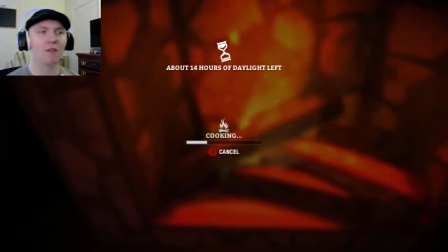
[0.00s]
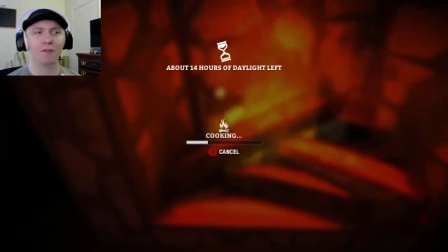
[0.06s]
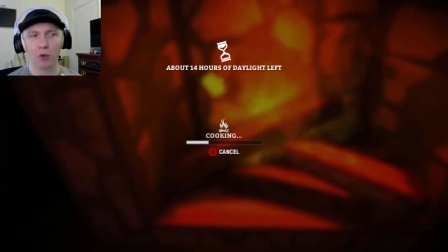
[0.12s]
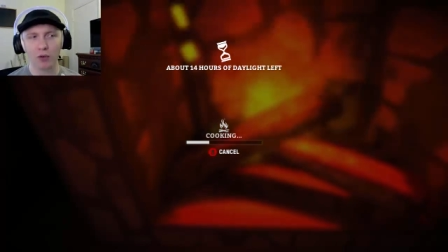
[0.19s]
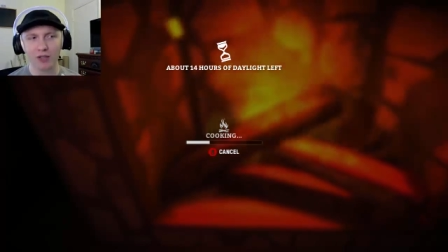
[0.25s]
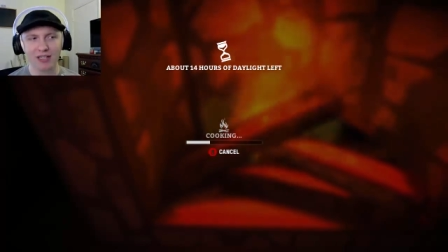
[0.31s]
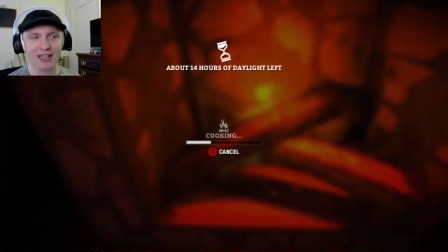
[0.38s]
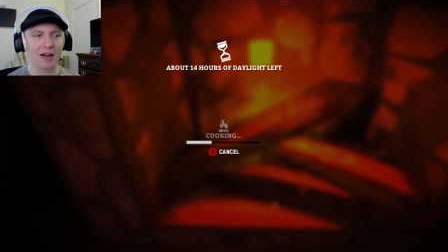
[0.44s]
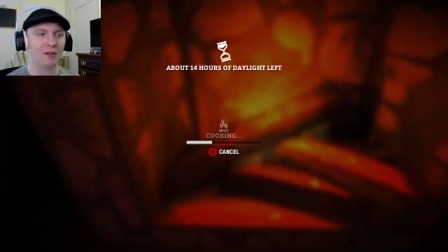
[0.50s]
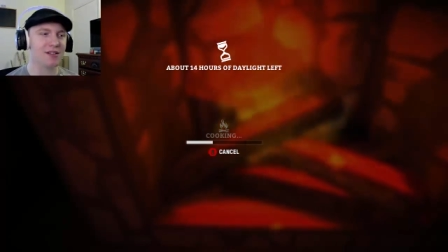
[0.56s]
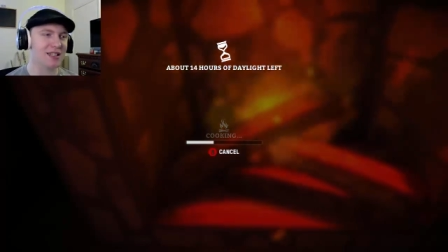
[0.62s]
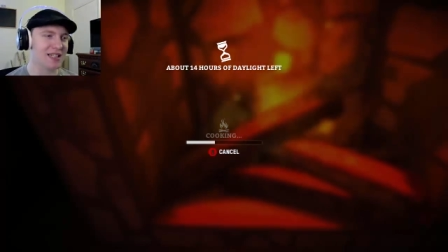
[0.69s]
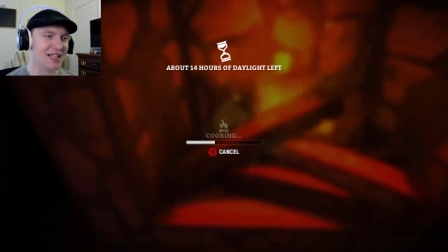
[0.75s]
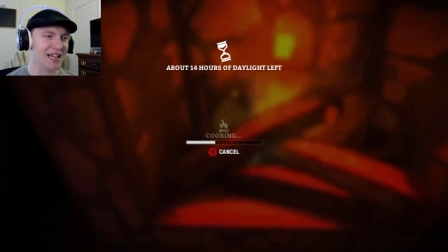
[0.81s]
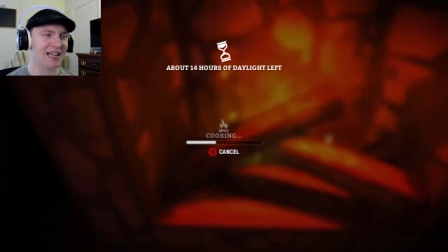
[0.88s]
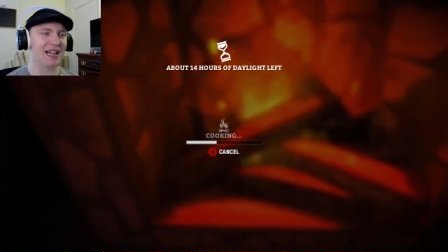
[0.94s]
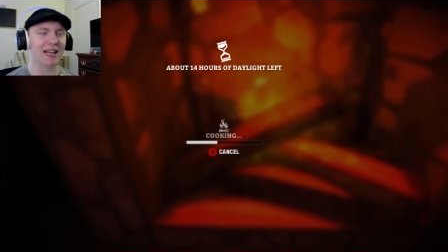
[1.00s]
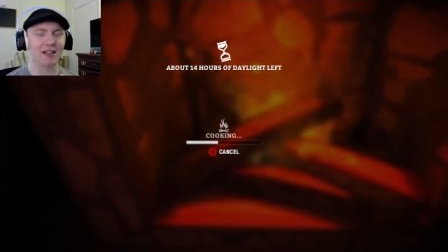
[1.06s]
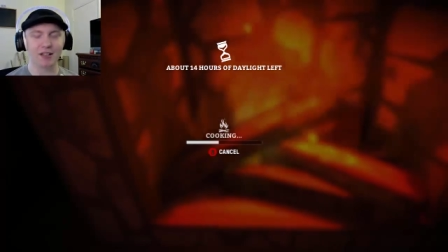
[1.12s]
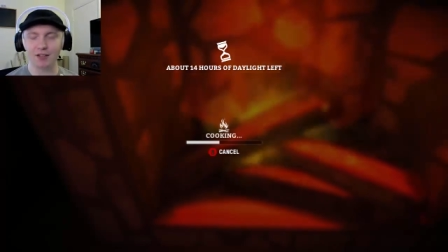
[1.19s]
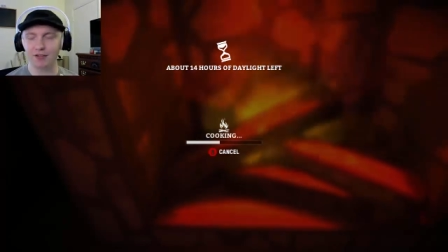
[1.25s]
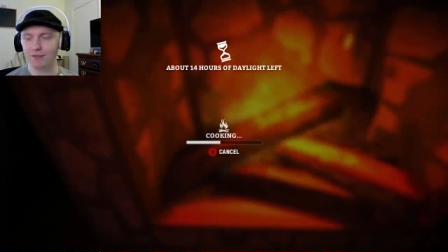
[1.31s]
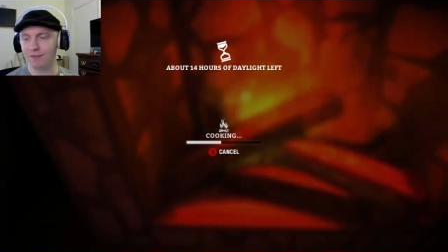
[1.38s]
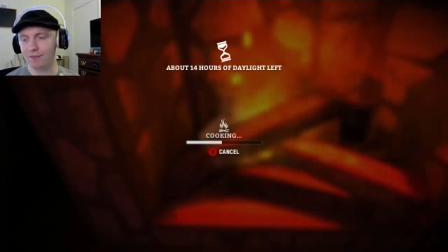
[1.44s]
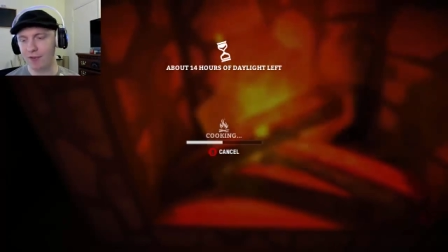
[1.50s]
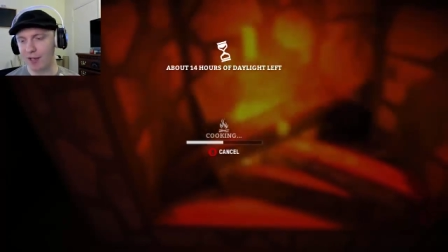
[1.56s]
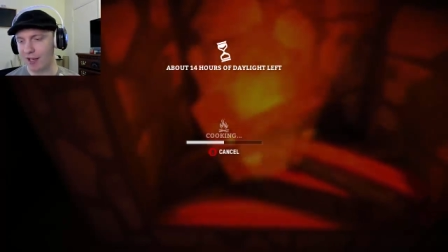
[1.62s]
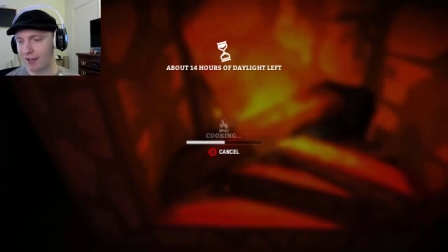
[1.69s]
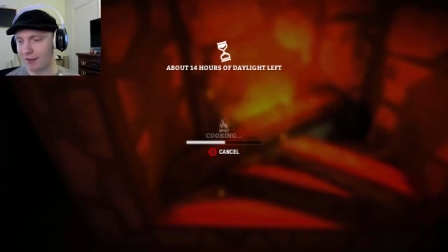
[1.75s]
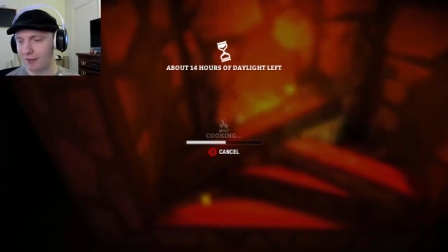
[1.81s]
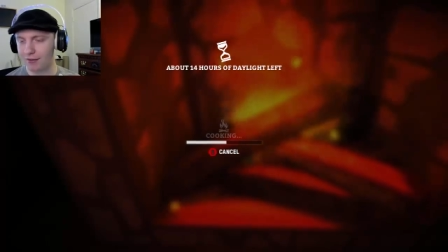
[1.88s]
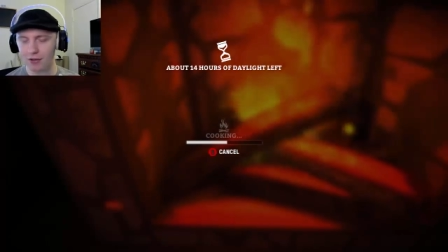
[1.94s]
14 hours of daylight, dude. Fuck
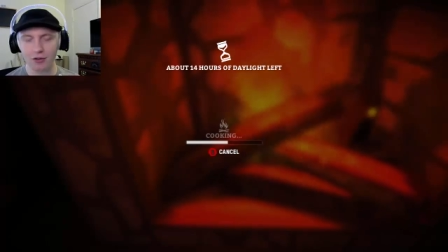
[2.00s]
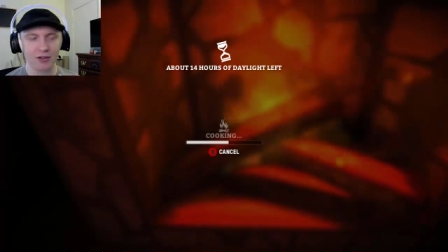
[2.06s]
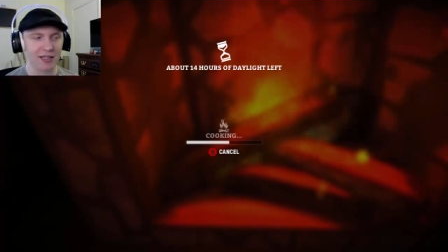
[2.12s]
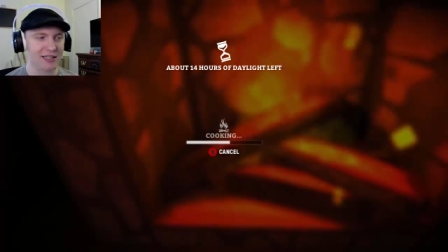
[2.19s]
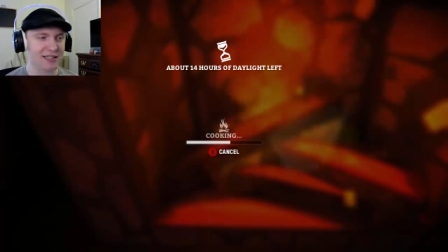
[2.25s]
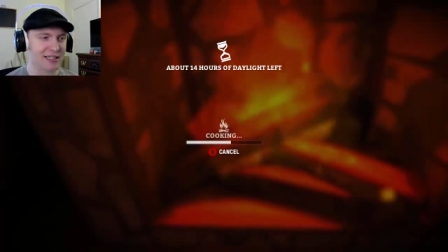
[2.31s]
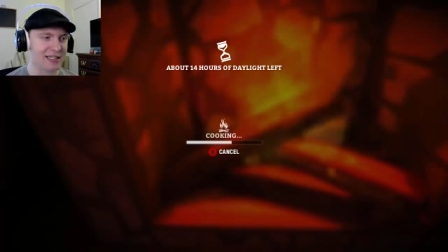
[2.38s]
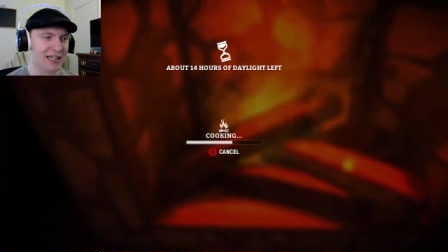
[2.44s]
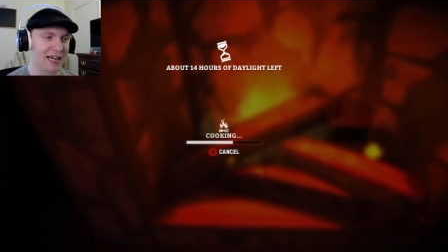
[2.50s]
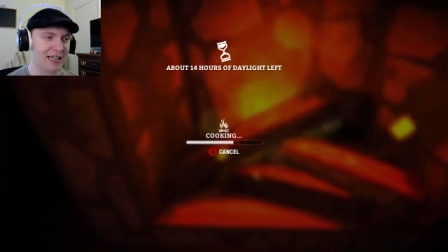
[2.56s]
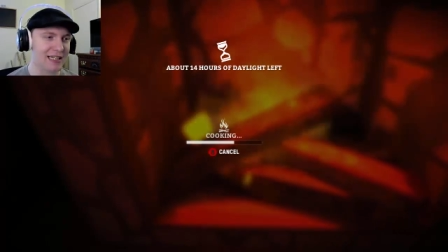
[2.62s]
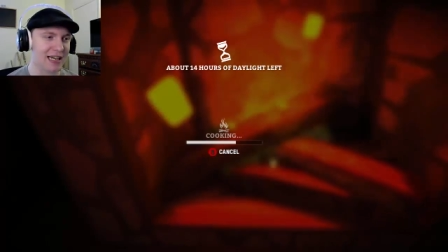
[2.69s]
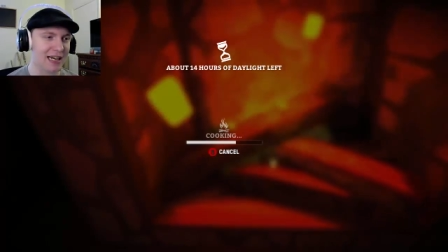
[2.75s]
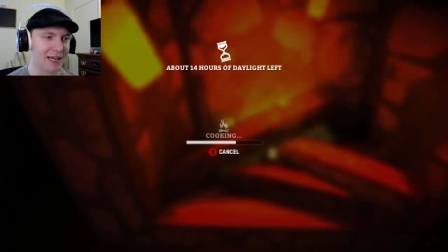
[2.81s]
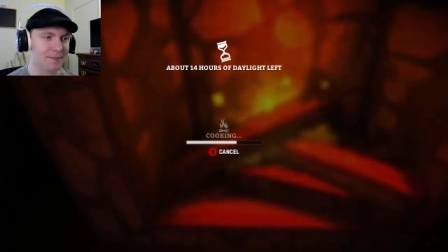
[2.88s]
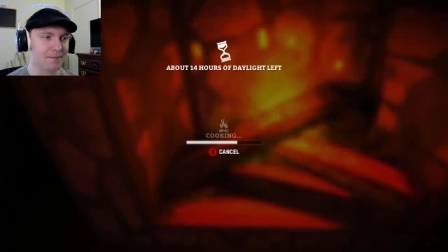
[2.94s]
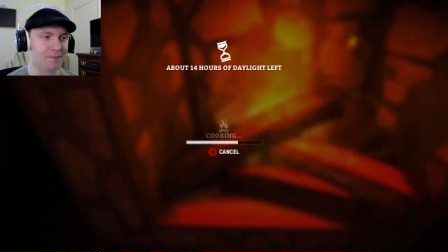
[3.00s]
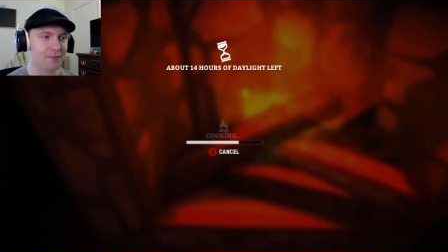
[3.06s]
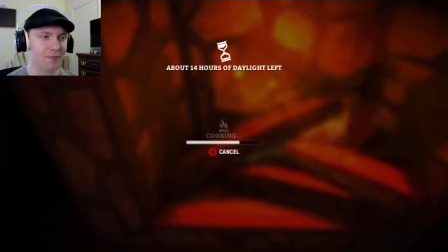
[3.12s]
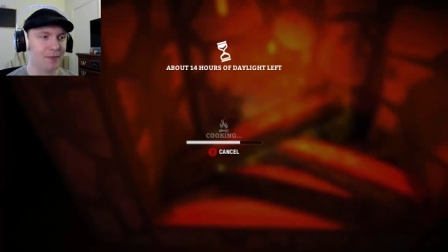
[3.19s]
it. Who needs a daytime?